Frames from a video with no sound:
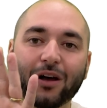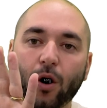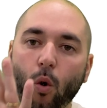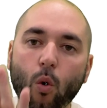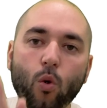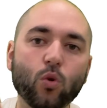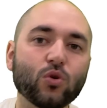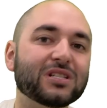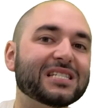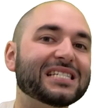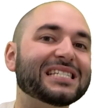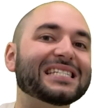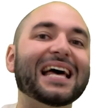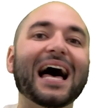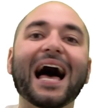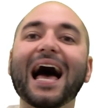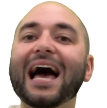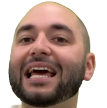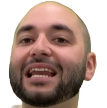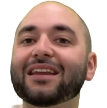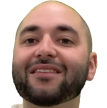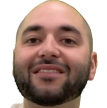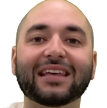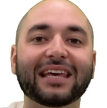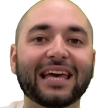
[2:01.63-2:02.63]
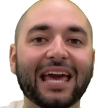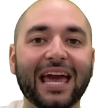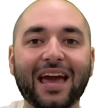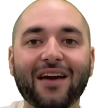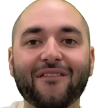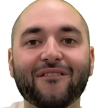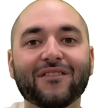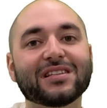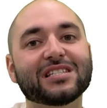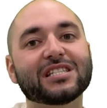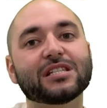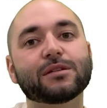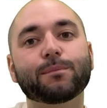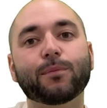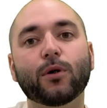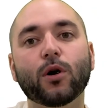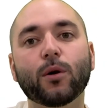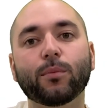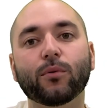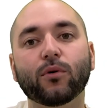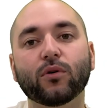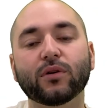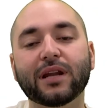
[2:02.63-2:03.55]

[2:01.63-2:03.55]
whole side of the canvas is purple.